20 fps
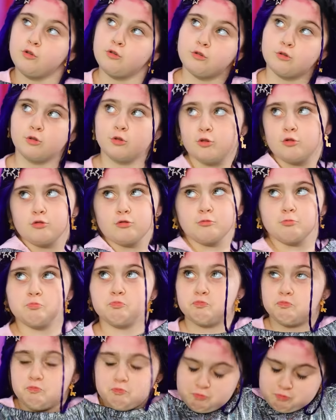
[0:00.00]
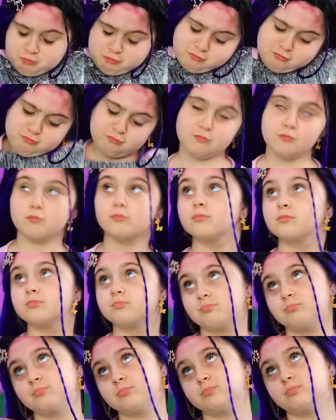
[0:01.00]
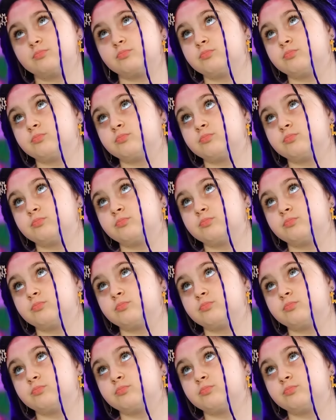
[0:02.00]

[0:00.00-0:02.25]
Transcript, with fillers: I wanted to be like you, and now I'm